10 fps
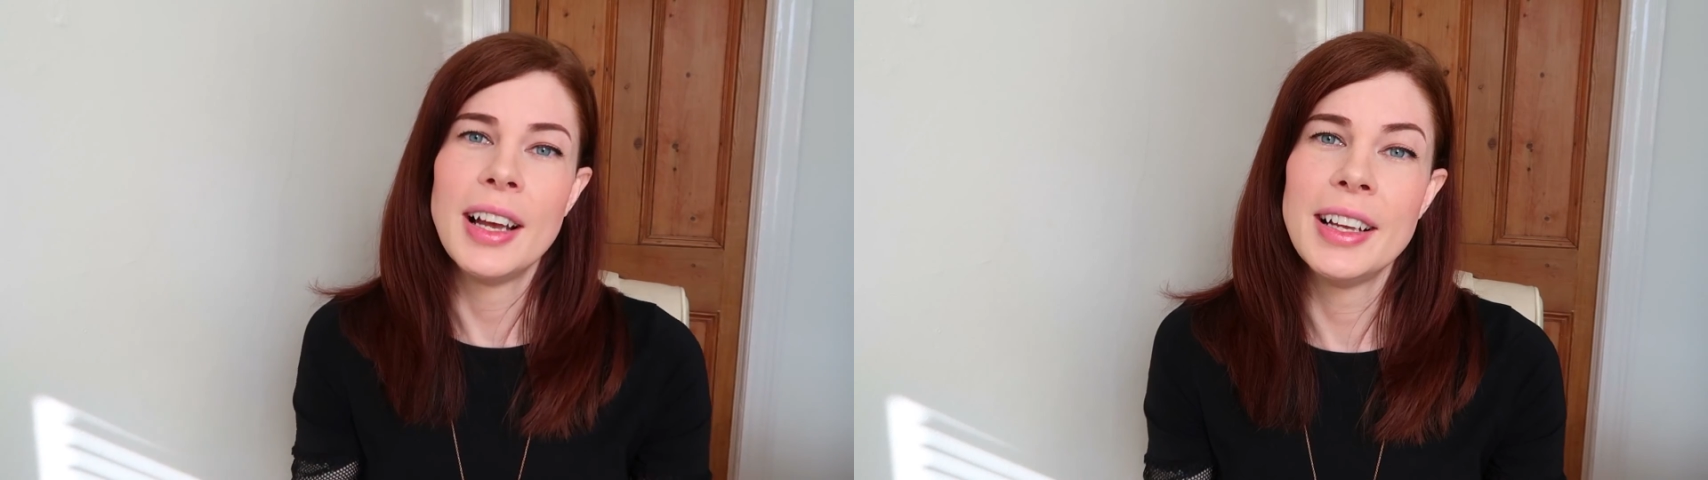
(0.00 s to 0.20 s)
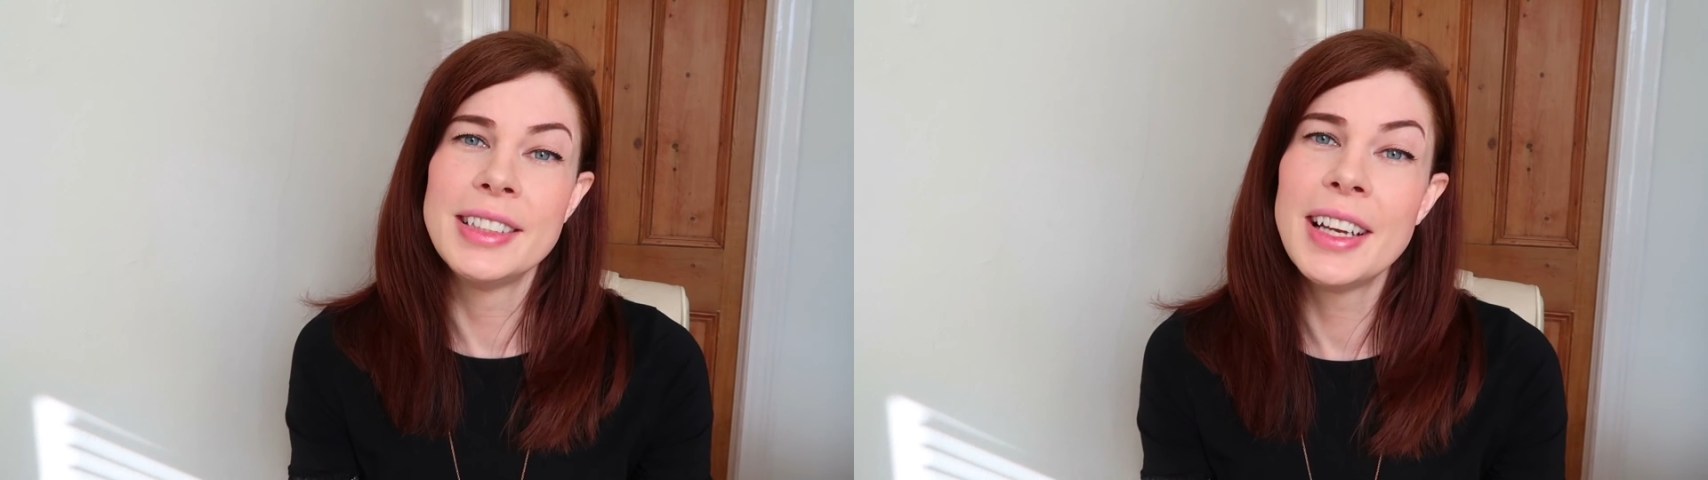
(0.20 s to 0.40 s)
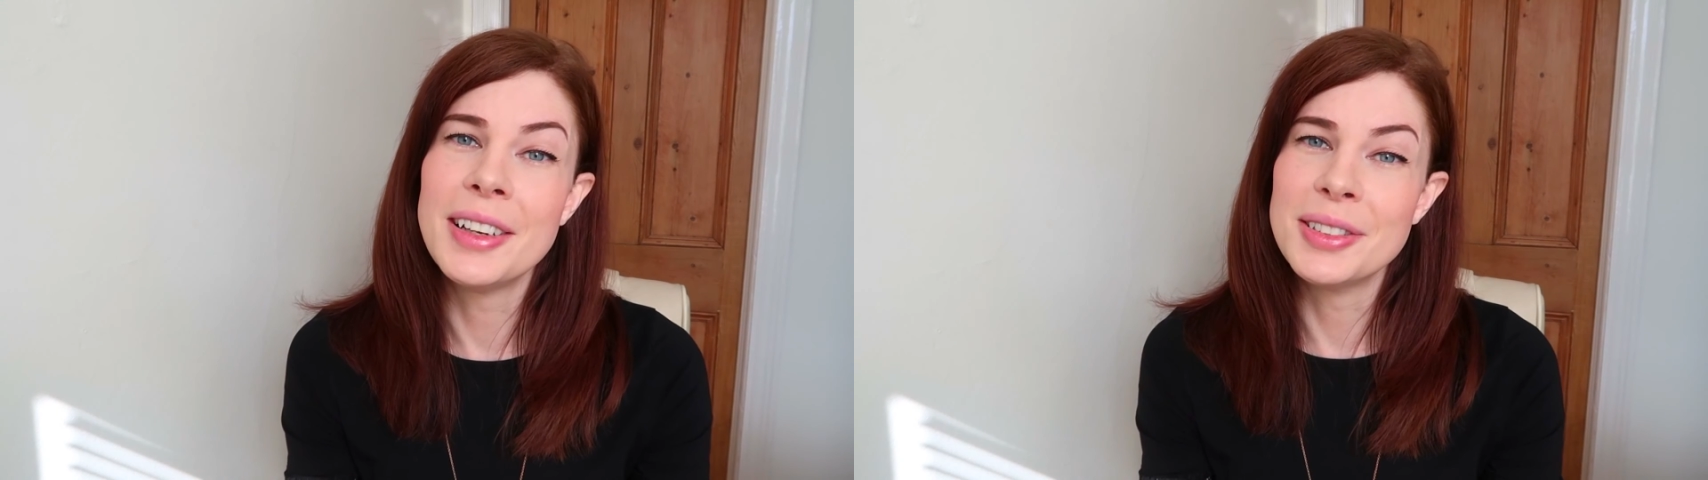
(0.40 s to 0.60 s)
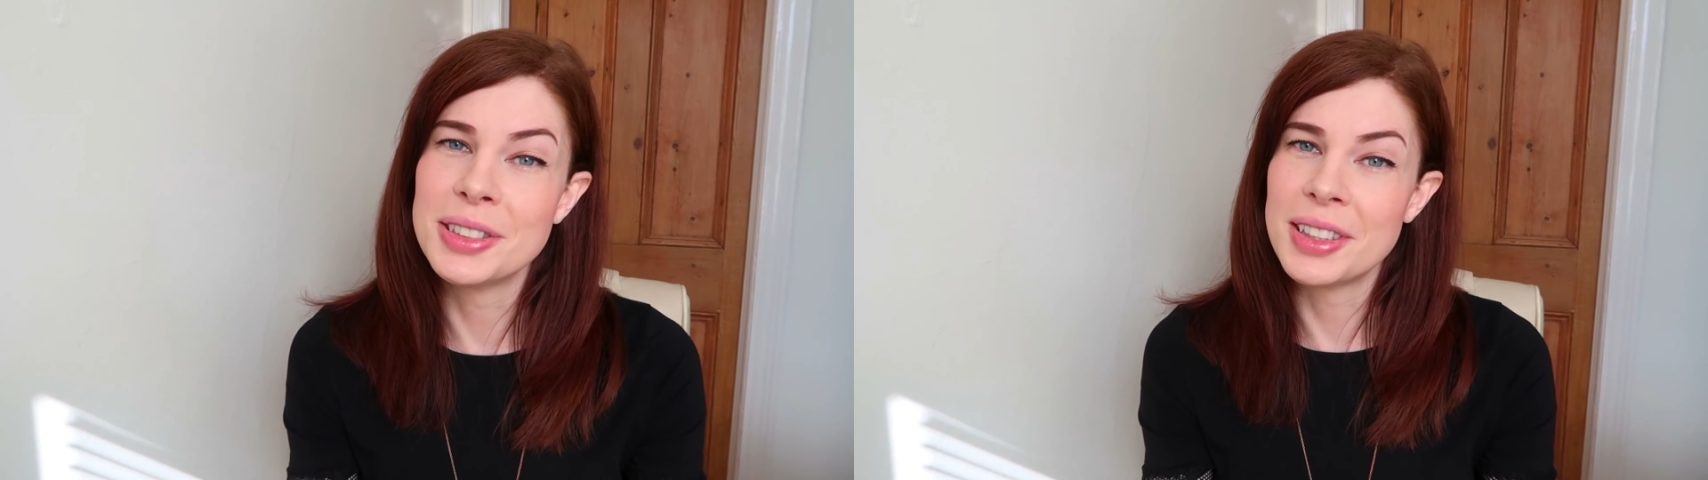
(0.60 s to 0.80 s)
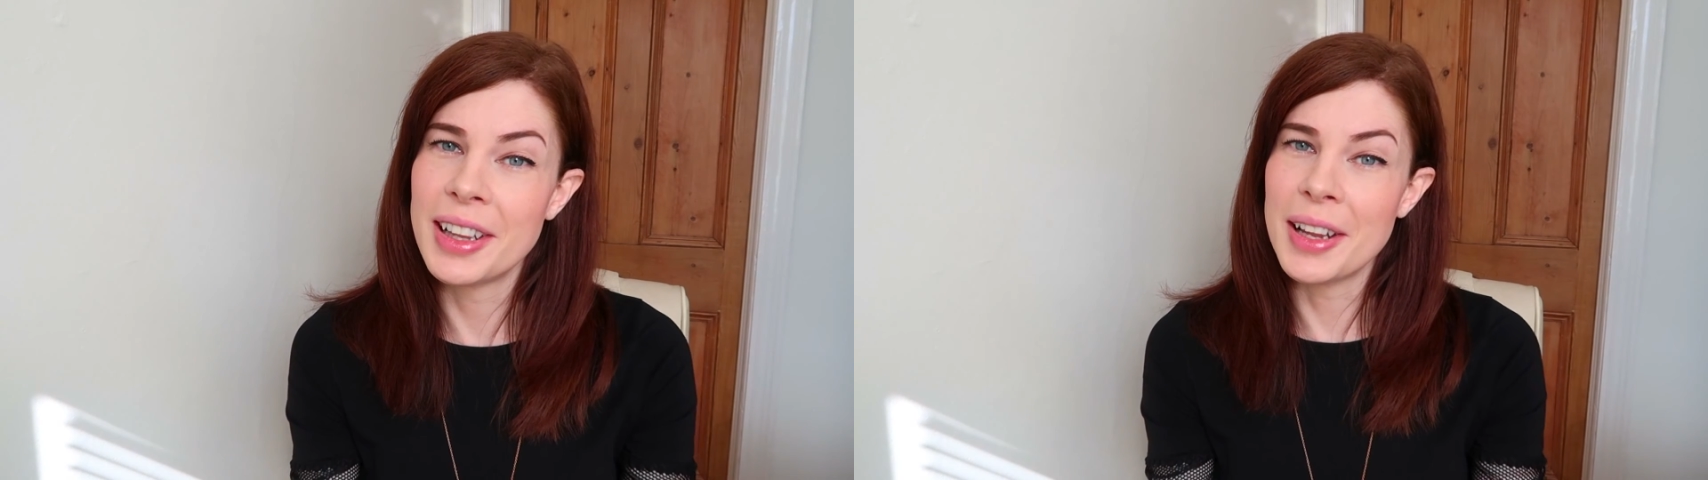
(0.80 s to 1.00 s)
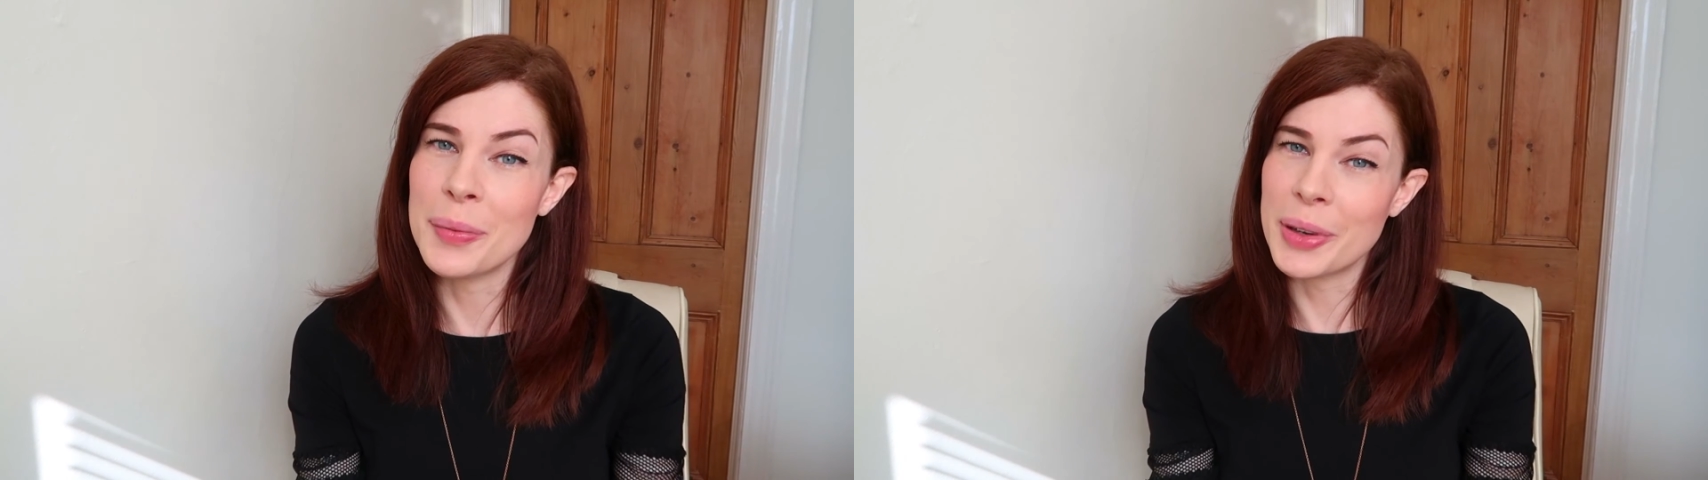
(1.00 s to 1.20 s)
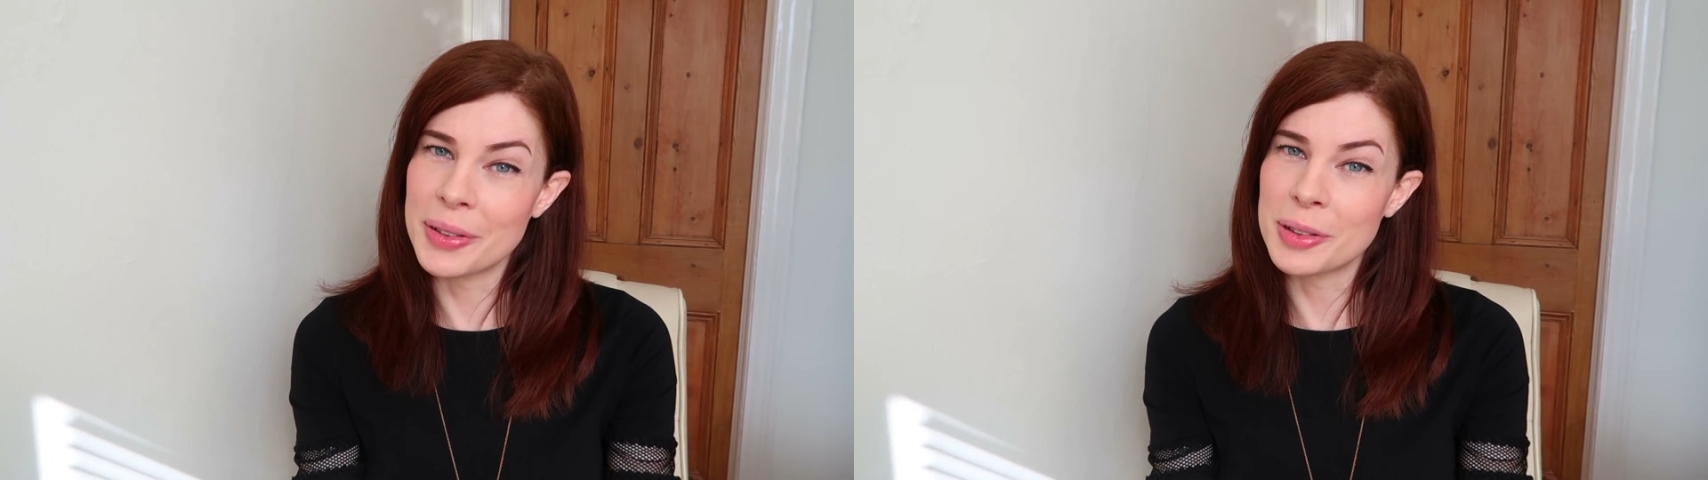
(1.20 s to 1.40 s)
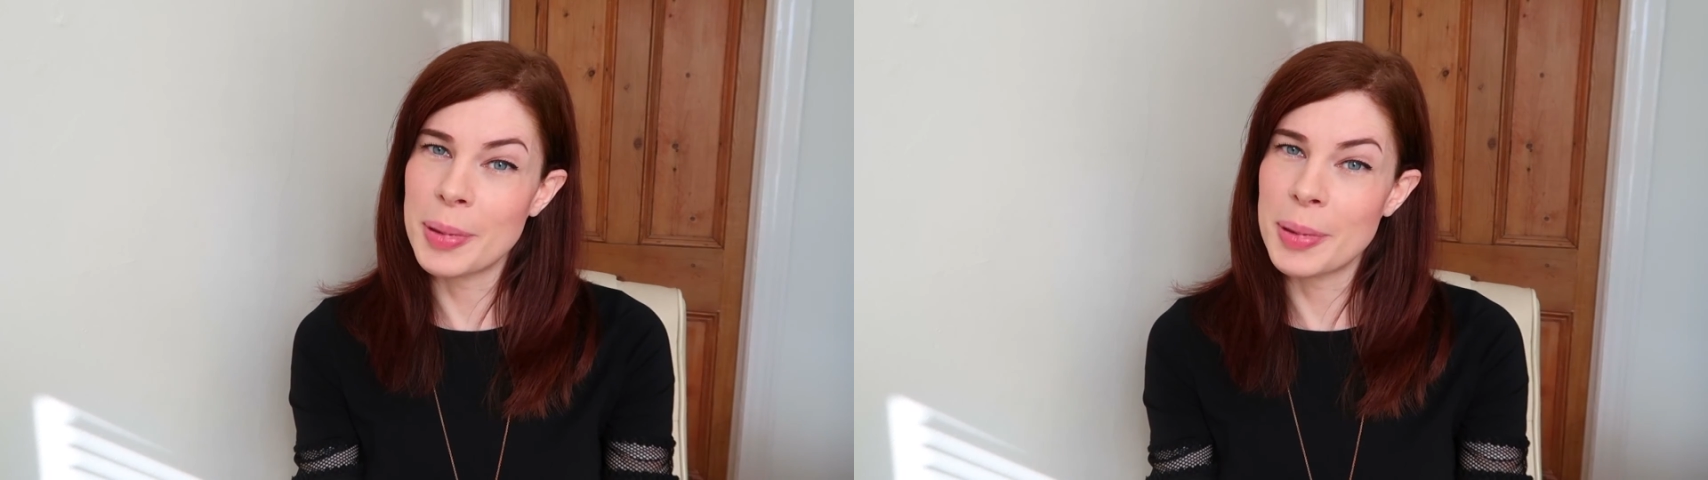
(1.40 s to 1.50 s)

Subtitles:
And yeah, I was then wheeled